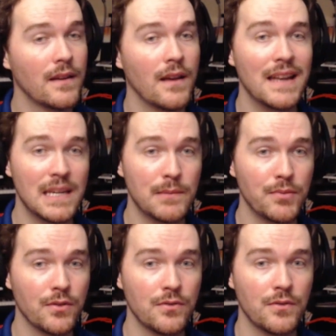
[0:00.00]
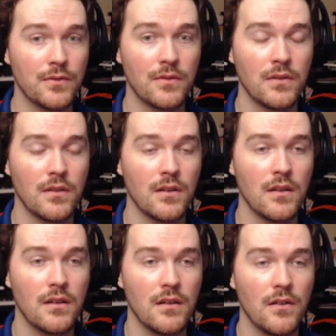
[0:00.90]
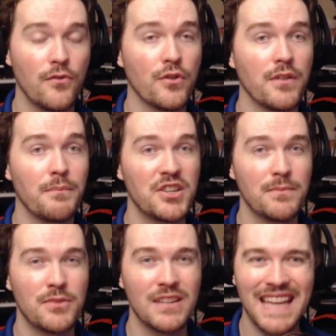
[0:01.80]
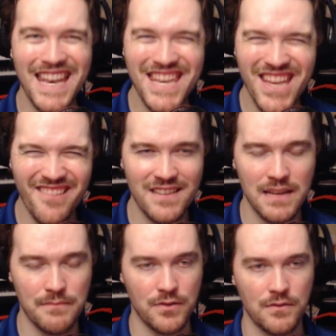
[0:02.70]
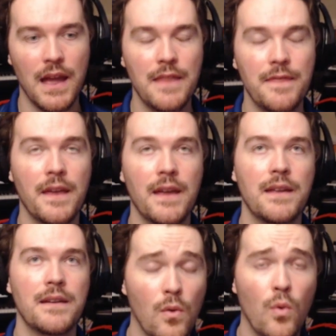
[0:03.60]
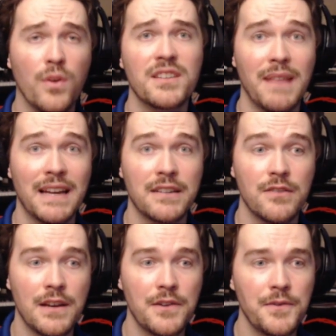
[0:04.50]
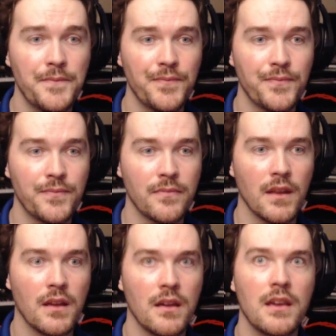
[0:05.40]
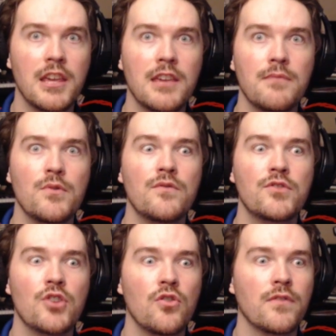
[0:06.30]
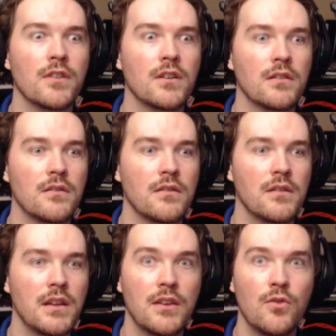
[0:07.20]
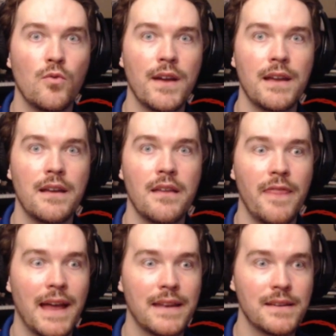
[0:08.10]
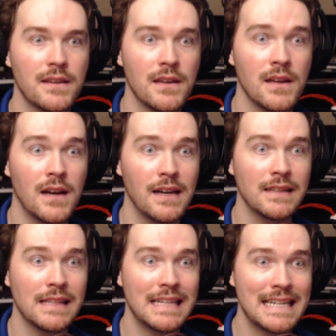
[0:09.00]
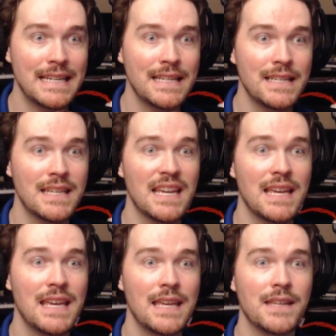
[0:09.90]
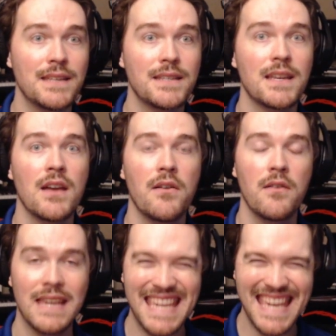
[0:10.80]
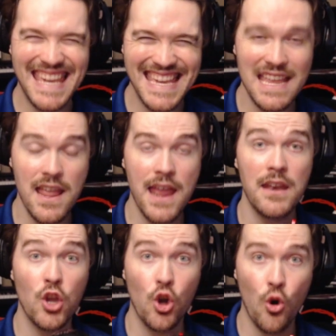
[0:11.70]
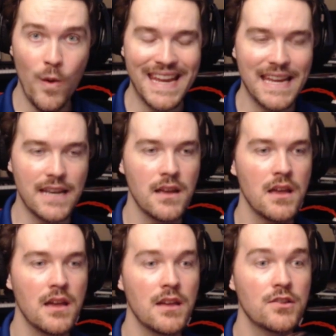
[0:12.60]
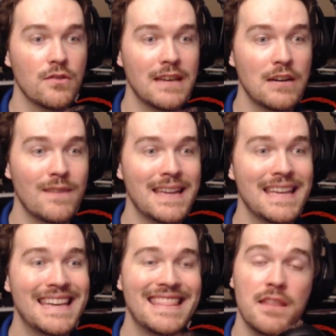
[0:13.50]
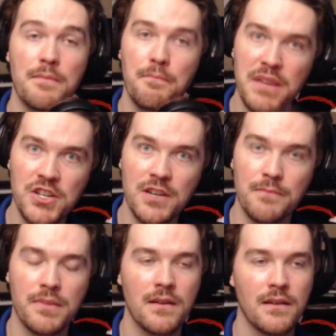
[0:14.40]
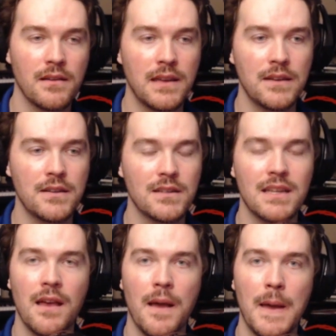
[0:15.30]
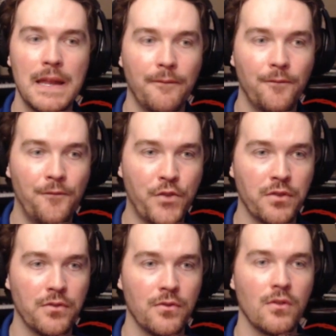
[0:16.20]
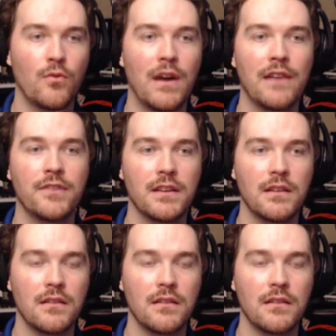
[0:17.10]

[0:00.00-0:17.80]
A tempo for the bishop to get another tempo. And then what does black do now? He moves over in a way that aligns his king and queen, so that way the bishop can just rifle it.